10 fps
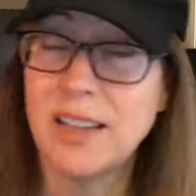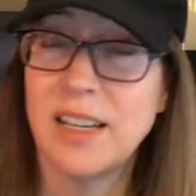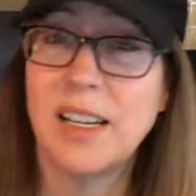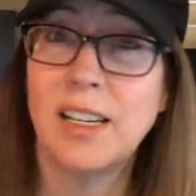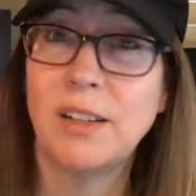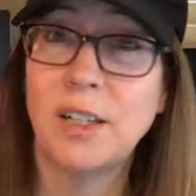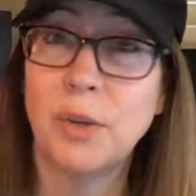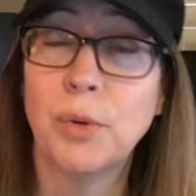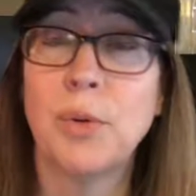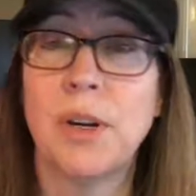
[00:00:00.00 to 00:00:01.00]
that it
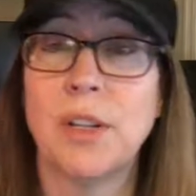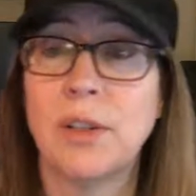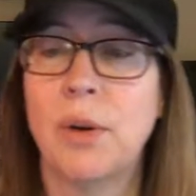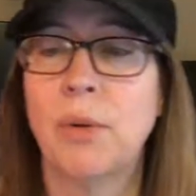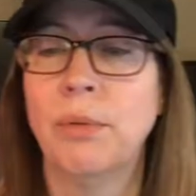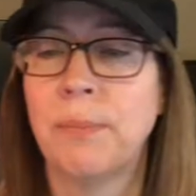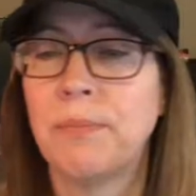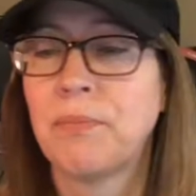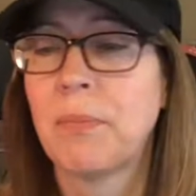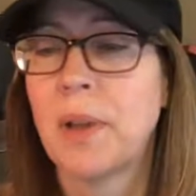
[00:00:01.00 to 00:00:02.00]
grew on its own.
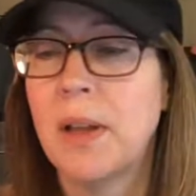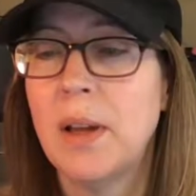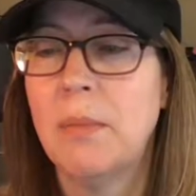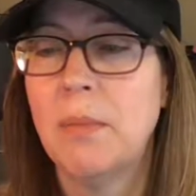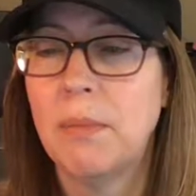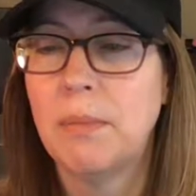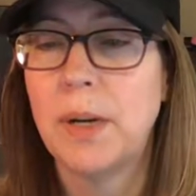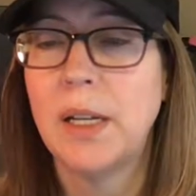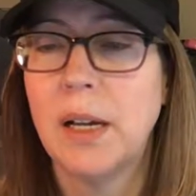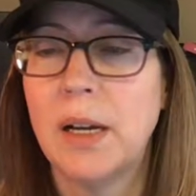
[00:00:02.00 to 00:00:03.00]
But